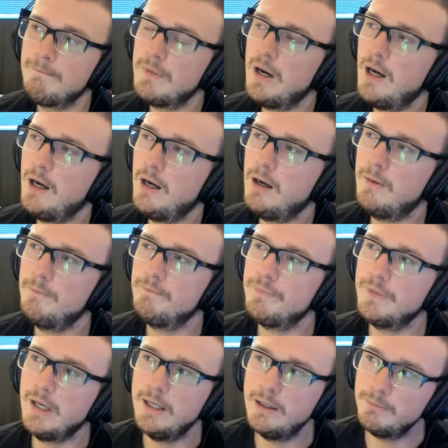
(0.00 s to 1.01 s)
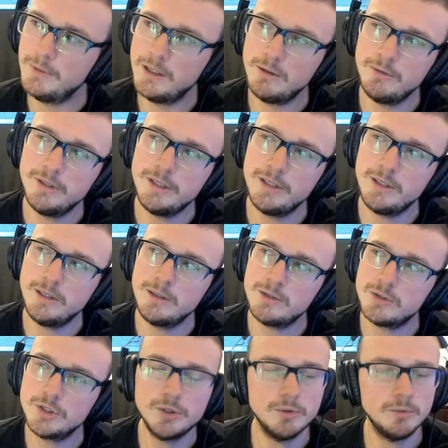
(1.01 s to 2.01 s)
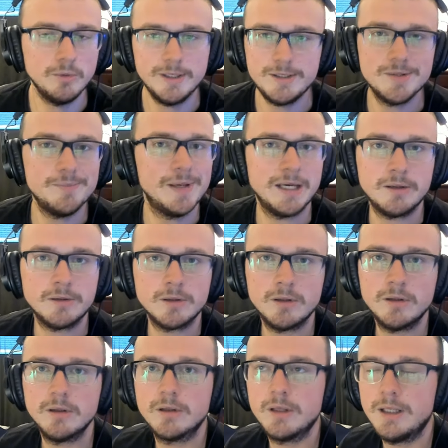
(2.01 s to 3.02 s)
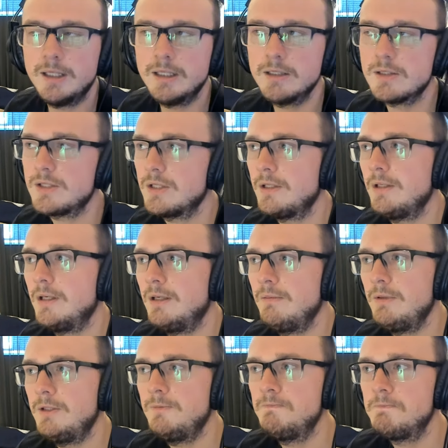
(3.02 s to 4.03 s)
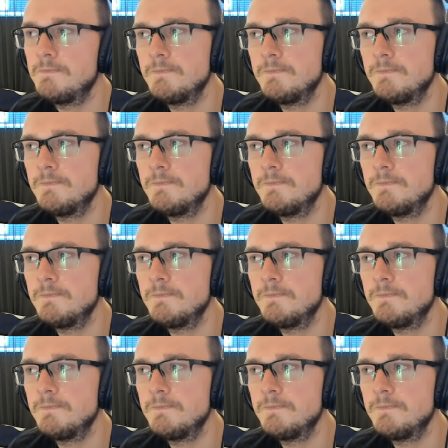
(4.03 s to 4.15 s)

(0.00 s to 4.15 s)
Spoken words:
And I'm not really sure what to make of the hook, honestly. I mean,